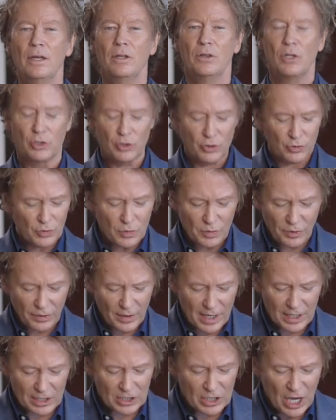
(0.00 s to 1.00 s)
The truth
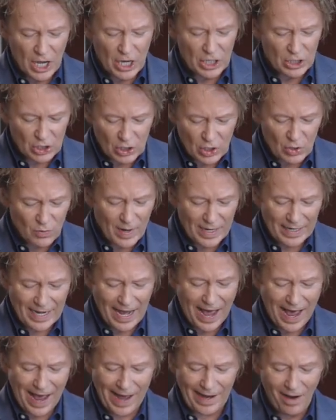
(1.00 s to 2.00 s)
is, you and
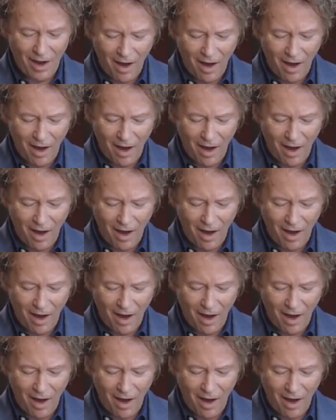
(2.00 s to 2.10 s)
I